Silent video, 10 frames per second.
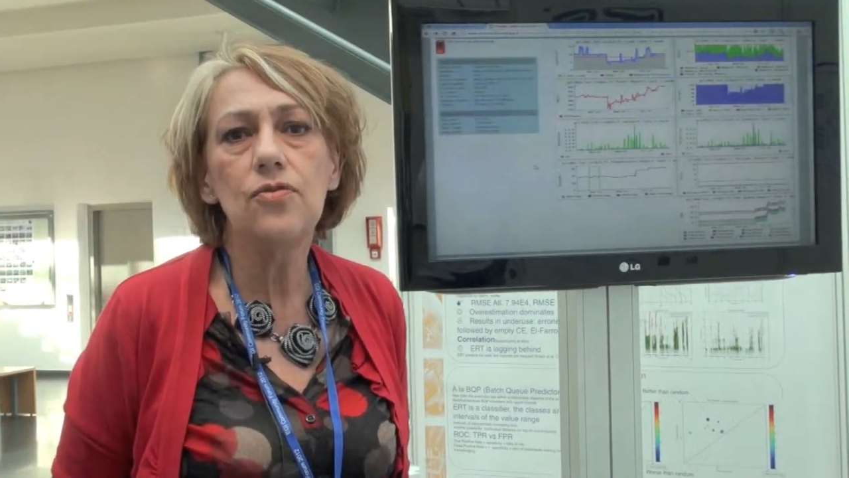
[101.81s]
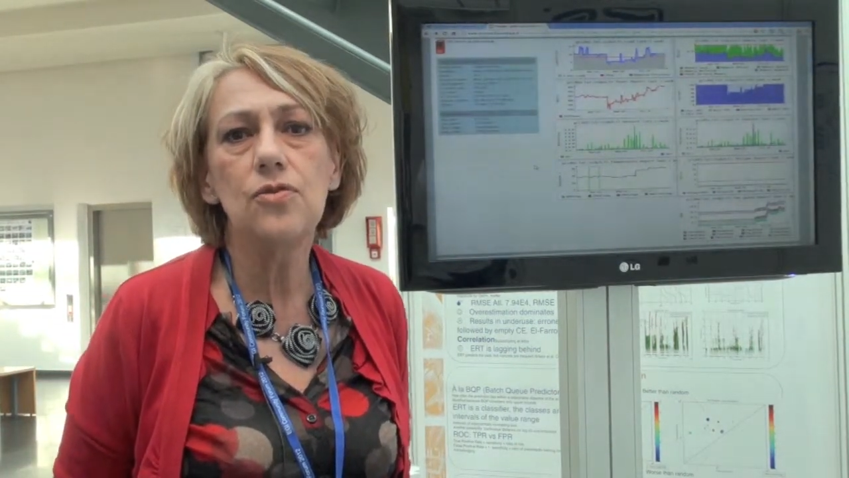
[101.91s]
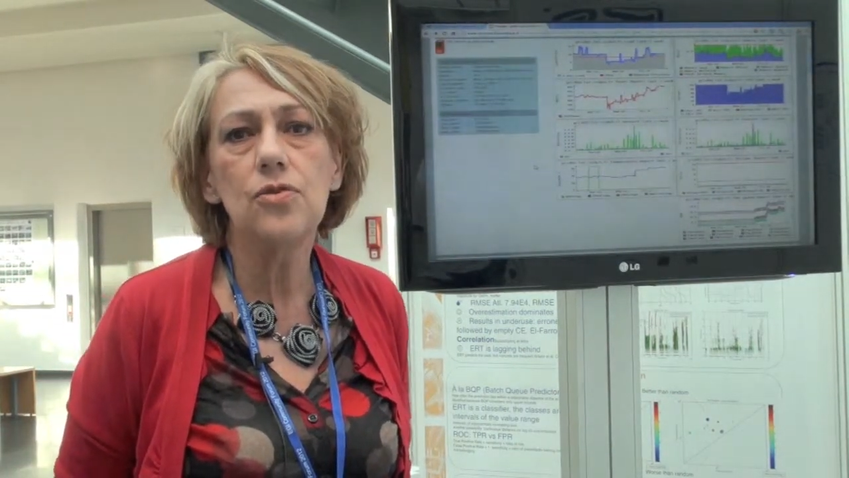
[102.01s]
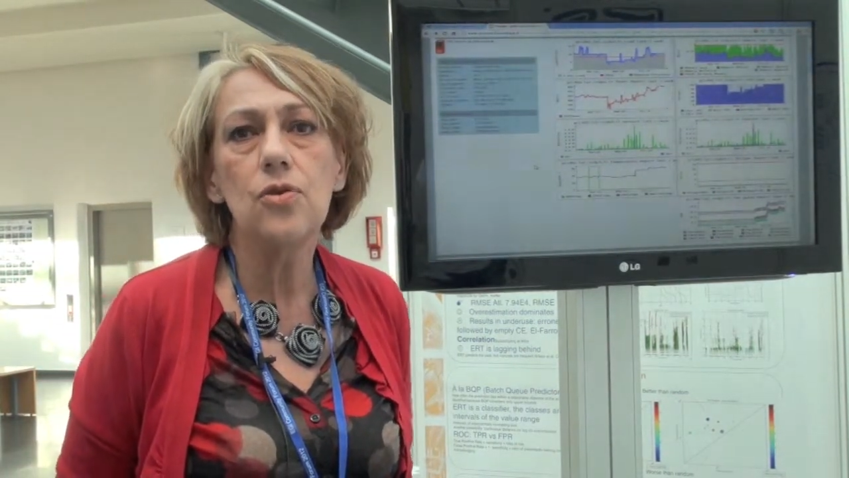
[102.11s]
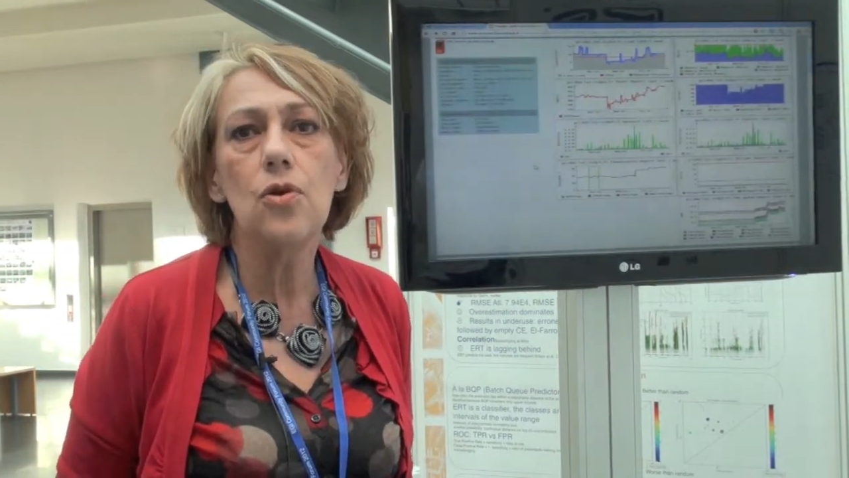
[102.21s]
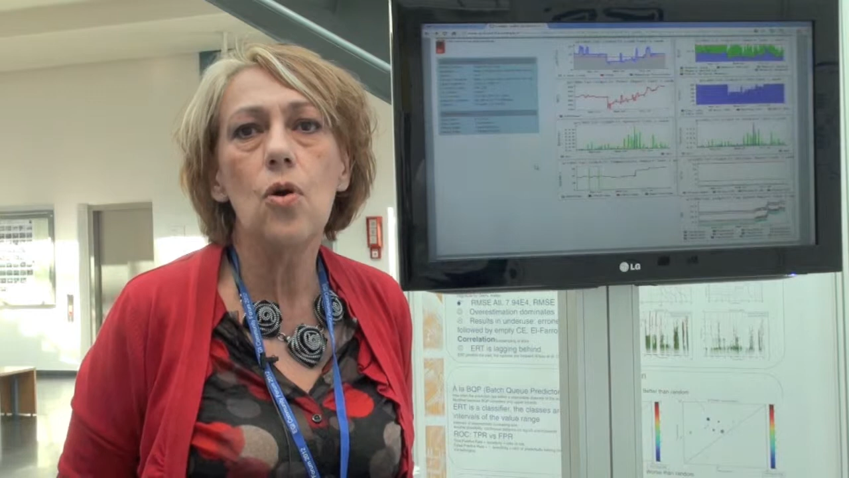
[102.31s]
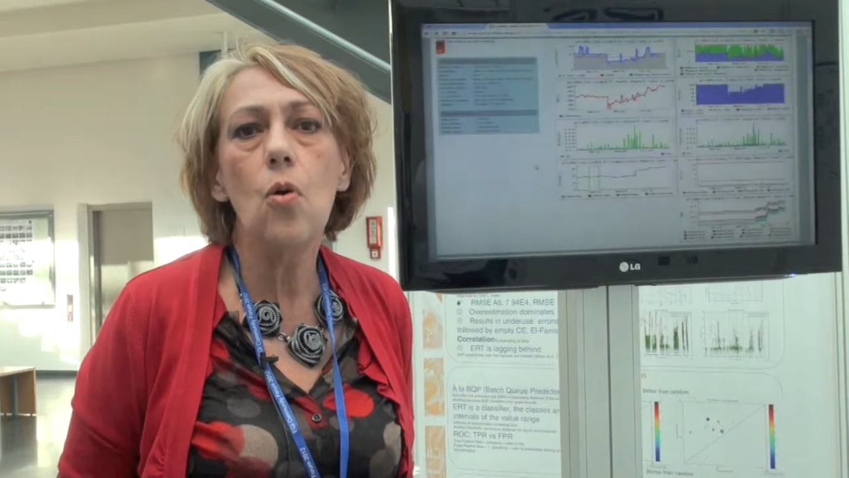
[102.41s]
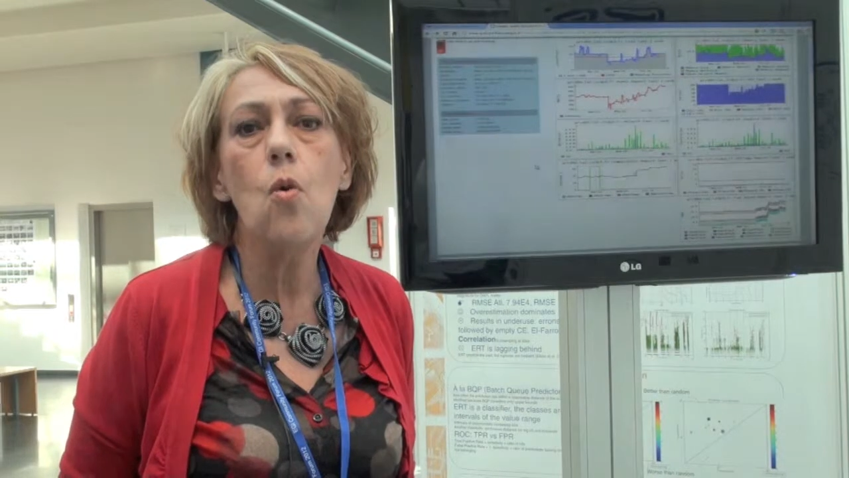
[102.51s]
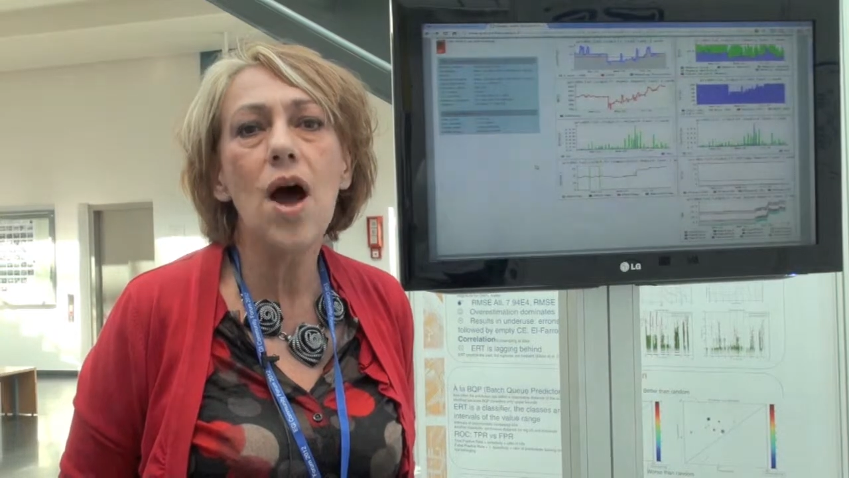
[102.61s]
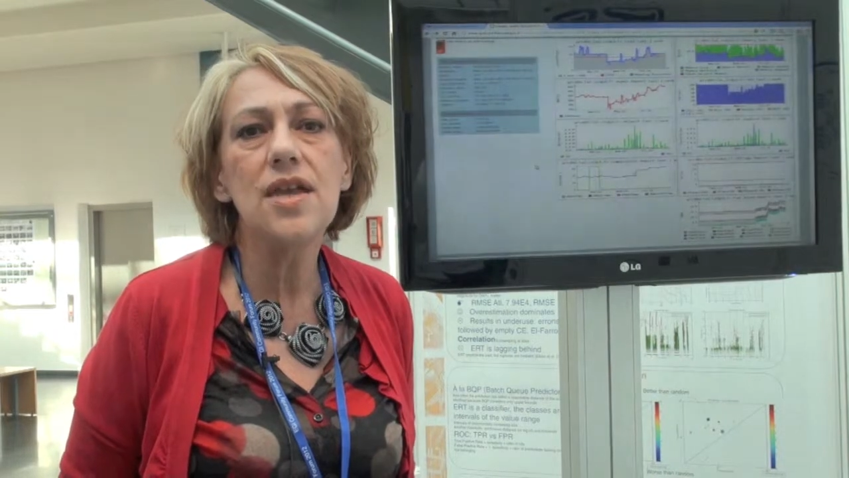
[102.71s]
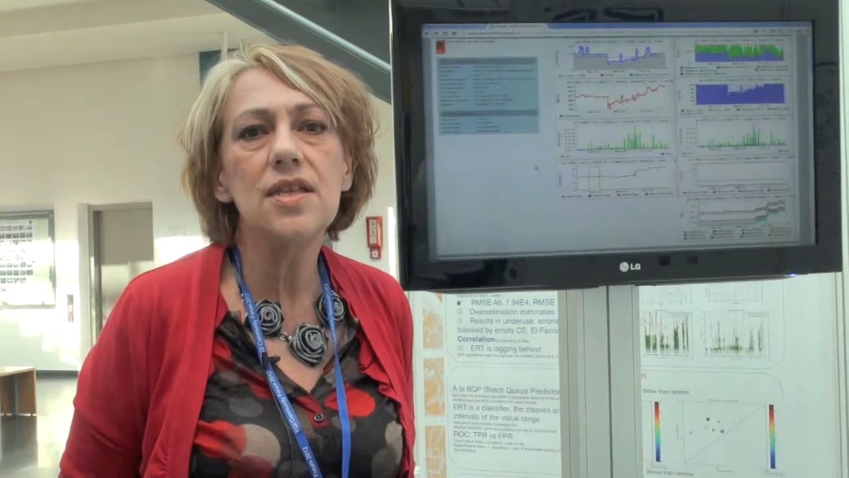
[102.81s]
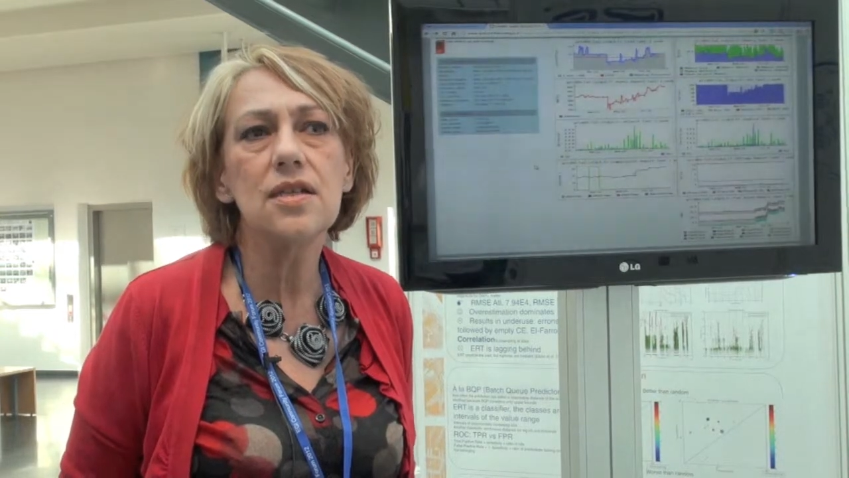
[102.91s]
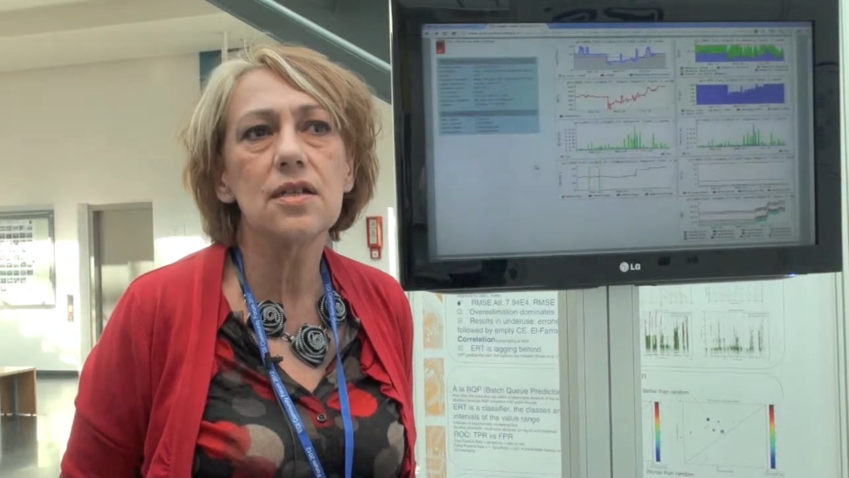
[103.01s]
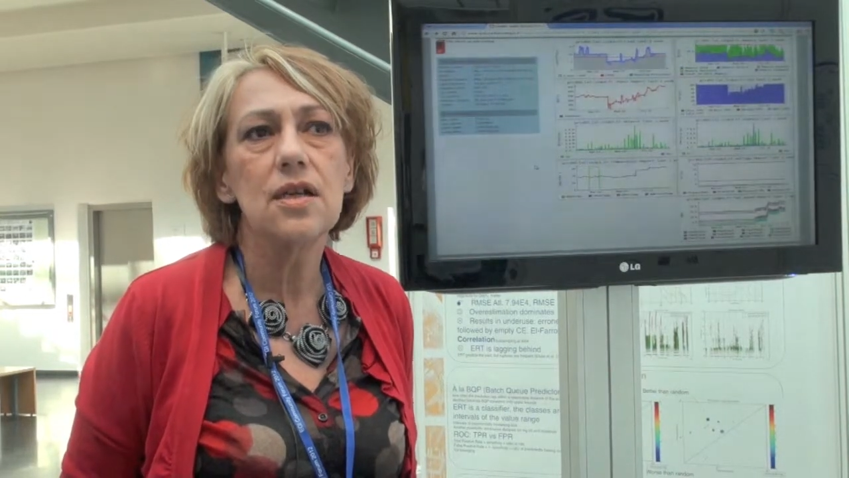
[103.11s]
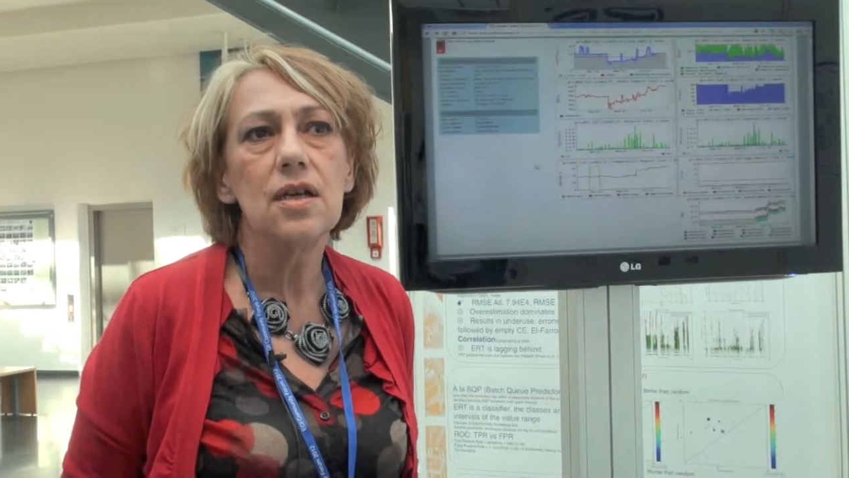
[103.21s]
for the
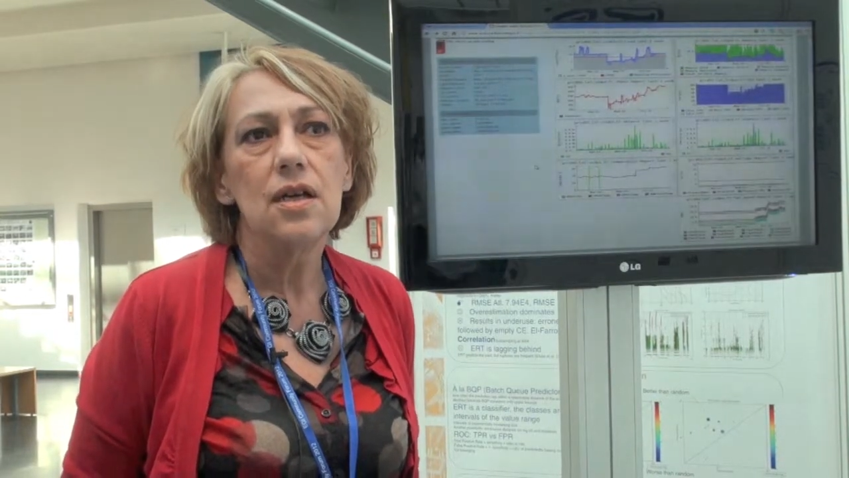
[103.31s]
wider